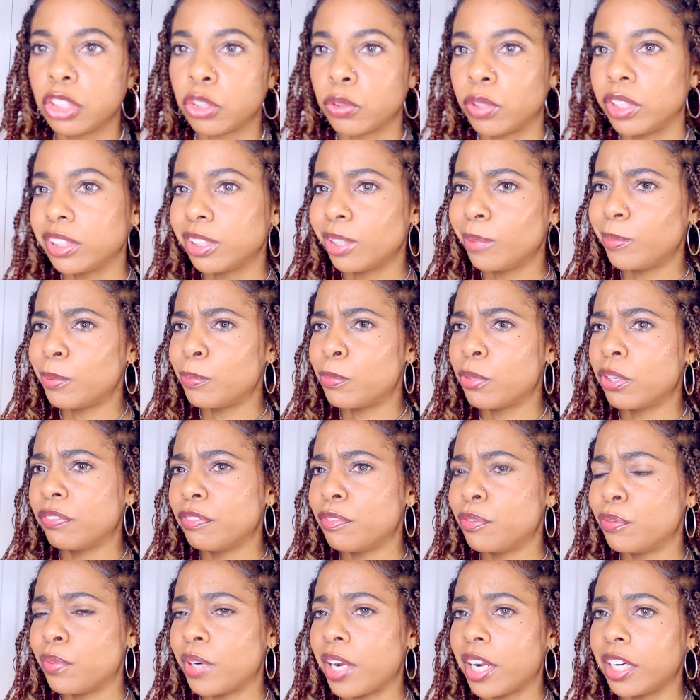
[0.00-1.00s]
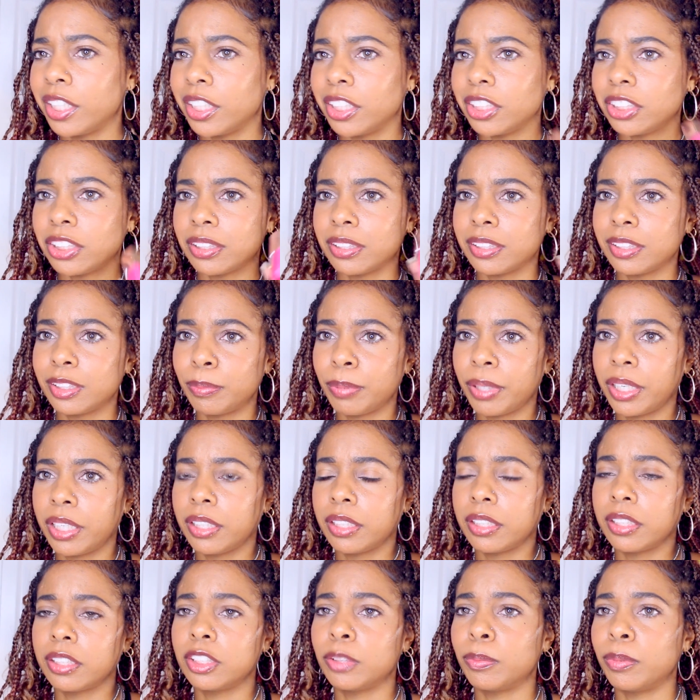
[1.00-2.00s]
So it's a little bit more of a reddish, it's just
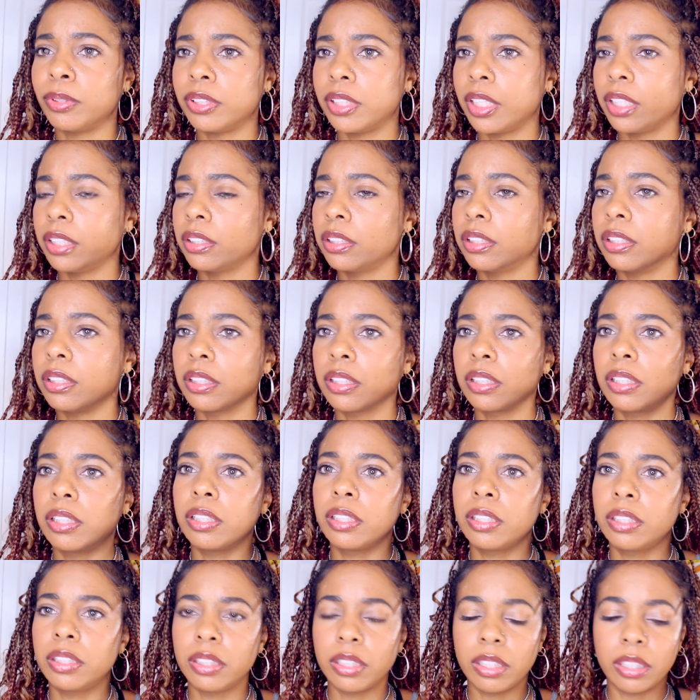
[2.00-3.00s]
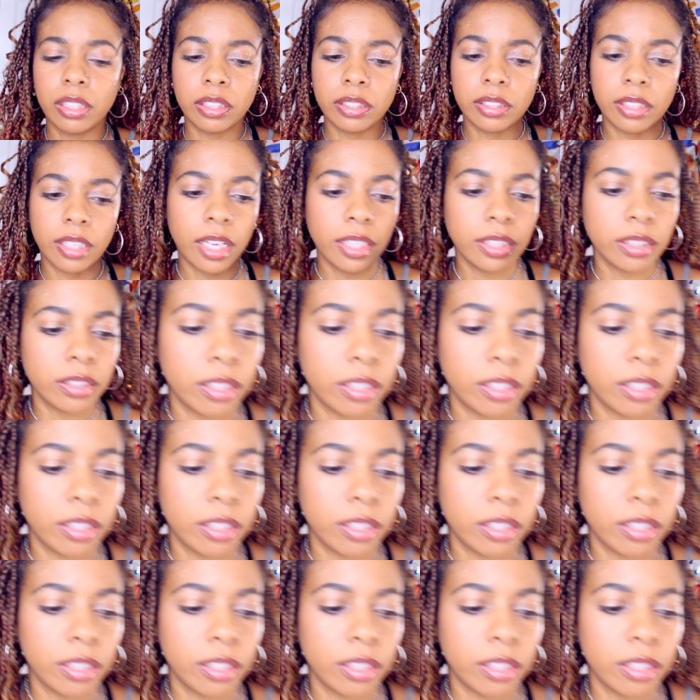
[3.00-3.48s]
pinkish, but they look, I